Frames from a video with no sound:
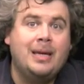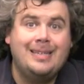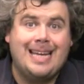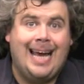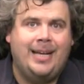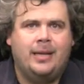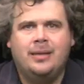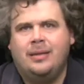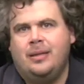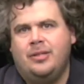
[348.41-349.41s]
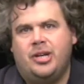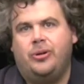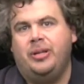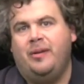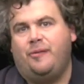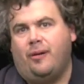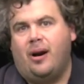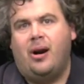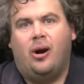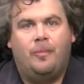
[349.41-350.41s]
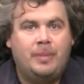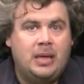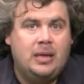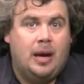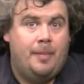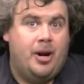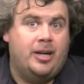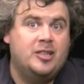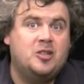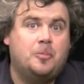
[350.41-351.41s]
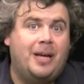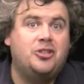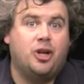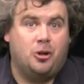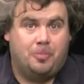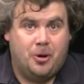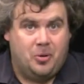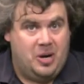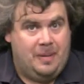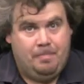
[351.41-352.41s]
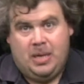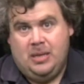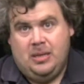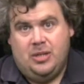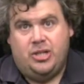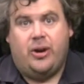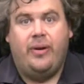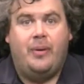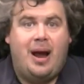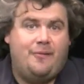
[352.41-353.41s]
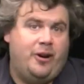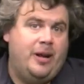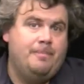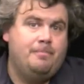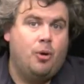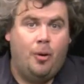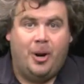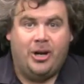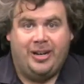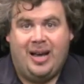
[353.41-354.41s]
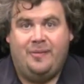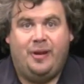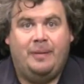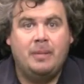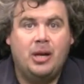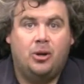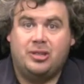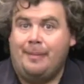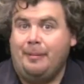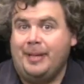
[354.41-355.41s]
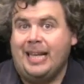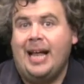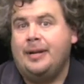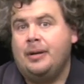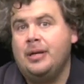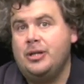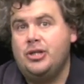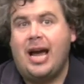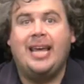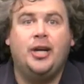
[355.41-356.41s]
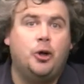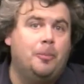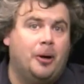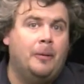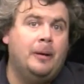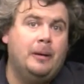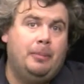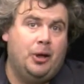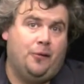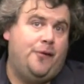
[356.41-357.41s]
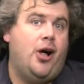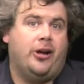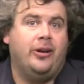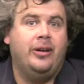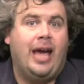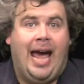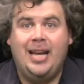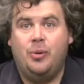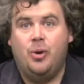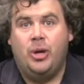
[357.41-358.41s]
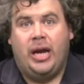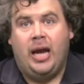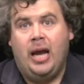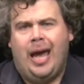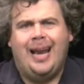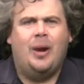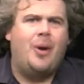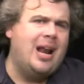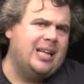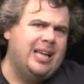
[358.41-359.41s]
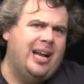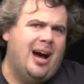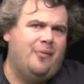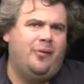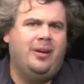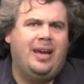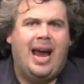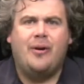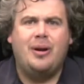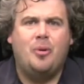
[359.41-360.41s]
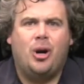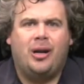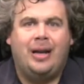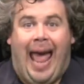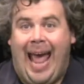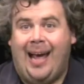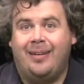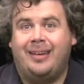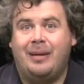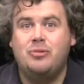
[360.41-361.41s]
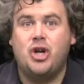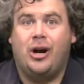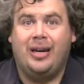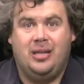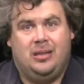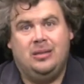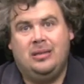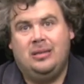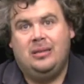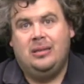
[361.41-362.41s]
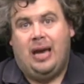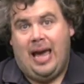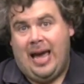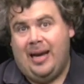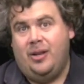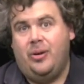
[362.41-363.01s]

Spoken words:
Dead. Geraldine Ferraro. America's Space Shuttle Program. Jerry Rafferty. Muammar Gaddafi. Osama bin Laden. Jackie Cooper. Peter Falk. Andy Rooney. And ironically enough, Harry Morgan and Kim Jong-il. And the